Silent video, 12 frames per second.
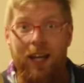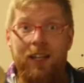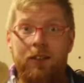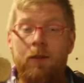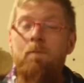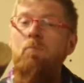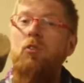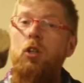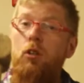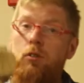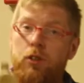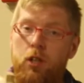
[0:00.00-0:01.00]
And
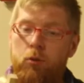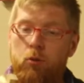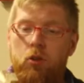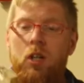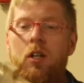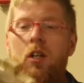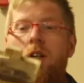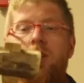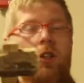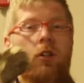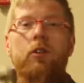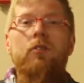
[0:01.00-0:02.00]
you'll note,
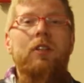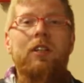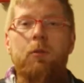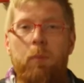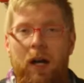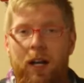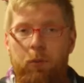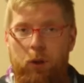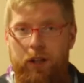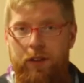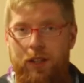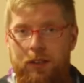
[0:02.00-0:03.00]
you don't even need to buy one
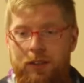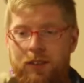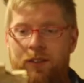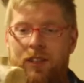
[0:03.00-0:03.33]
of these.